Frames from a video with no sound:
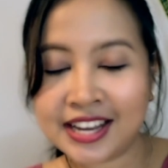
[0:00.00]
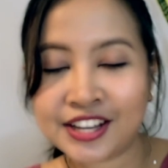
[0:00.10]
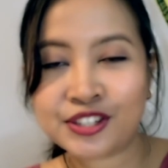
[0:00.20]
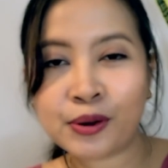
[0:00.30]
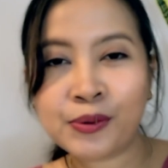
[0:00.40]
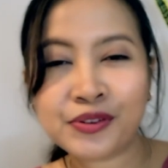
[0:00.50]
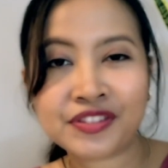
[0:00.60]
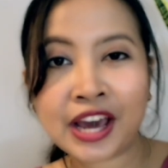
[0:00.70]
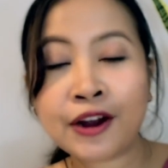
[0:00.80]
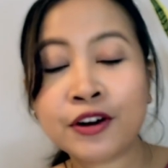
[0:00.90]
So
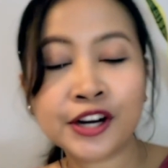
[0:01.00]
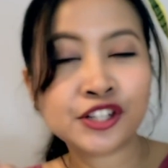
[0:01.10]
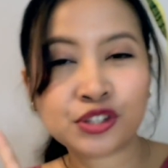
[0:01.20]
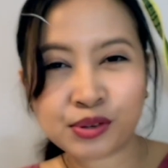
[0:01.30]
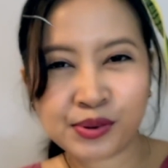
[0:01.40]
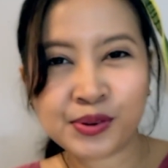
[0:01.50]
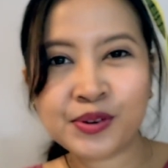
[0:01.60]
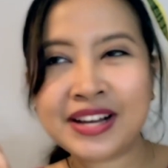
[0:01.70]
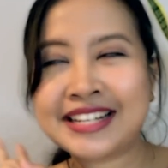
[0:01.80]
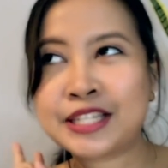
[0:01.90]
there are
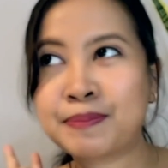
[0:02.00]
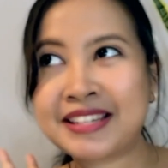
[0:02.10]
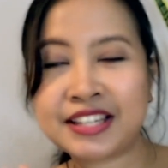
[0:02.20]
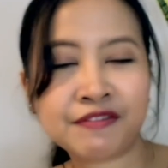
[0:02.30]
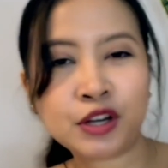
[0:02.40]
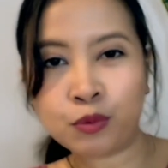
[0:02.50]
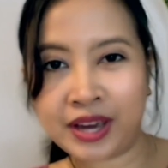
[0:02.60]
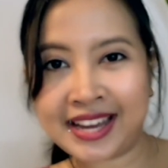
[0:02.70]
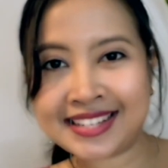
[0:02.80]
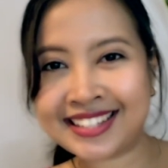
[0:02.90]
2 specific
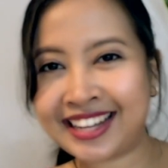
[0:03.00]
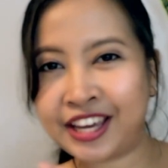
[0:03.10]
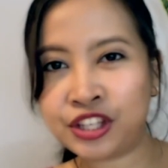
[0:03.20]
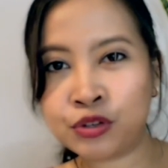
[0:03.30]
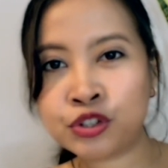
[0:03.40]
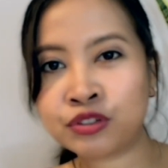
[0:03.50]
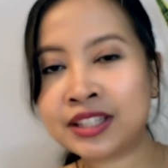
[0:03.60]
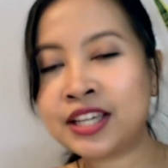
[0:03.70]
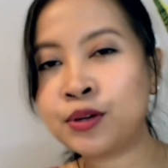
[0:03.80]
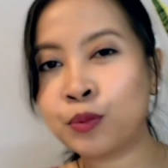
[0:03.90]
ways that I
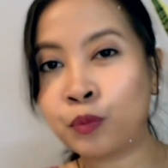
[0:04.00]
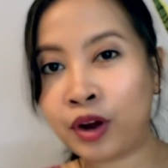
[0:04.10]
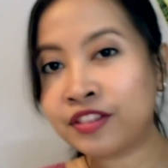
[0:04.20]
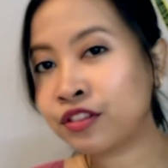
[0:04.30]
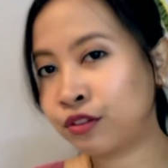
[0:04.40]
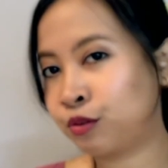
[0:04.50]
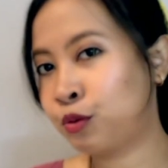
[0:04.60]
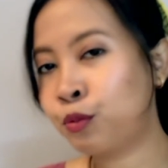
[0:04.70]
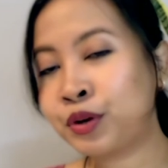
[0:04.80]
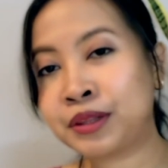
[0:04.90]
usually run
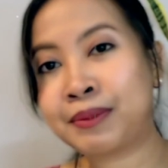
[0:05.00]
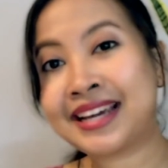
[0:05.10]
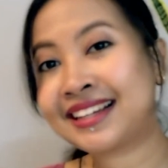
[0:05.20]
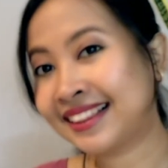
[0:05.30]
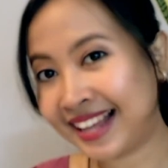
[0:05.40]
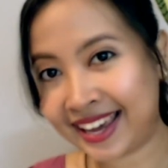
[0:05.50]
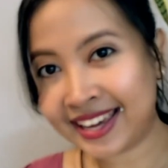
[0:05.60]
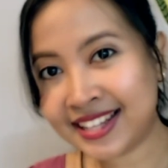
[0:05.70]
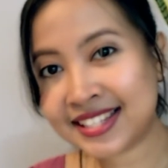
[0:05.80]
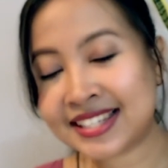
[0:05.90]
through with my
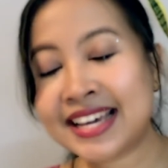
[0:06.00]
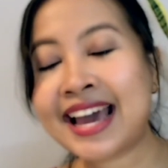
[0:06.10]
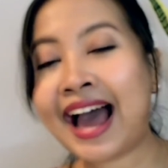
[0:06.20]
clients